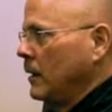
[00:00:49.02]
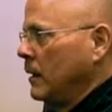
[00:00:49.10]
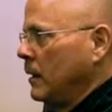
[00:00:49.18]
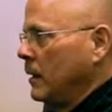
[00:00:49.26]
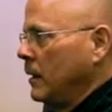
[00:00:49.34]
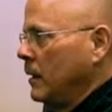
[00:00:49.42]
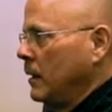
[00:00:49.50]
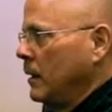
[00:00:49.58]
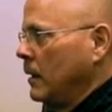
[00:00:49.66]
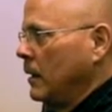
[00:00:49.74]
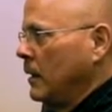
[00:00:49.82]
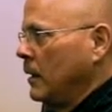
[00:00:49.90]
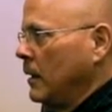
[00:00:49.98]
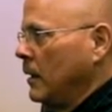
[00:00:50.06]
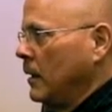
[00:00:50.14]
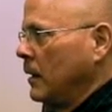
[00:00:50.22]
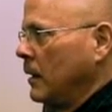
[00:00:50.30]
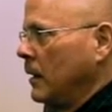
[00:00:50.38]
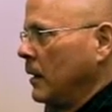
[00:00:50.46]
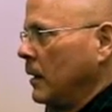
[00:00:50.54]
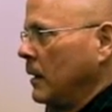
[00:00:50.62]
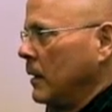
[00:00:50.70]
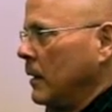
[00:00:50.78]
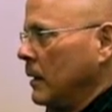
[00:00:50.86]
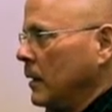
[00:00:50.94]

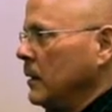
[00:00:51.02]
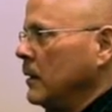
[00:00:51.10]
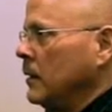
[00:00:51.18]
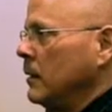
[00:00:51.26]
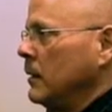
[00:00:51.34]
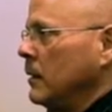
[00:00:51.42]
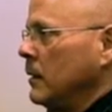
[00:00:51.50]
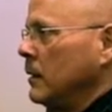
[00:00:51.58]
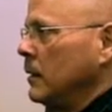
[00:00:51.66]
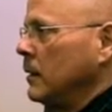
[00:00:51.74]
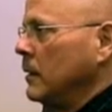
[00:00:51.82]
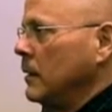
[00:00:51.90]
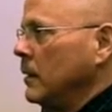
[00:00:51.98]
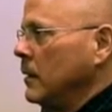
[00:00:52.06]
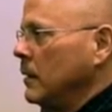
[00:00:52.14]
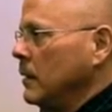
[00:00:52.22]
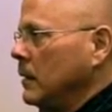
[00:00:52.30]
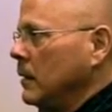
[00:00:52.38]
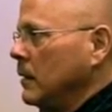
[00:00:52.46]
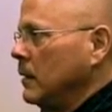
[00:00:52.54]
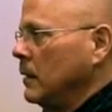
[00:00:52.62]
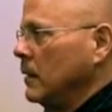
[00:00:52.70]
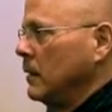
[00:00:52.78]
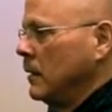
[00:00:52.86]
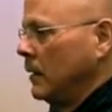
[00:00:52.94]

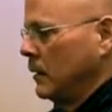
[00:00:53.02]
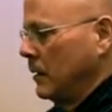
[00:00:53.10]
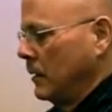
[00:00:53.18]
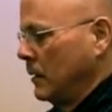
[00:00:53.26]
(not speaking)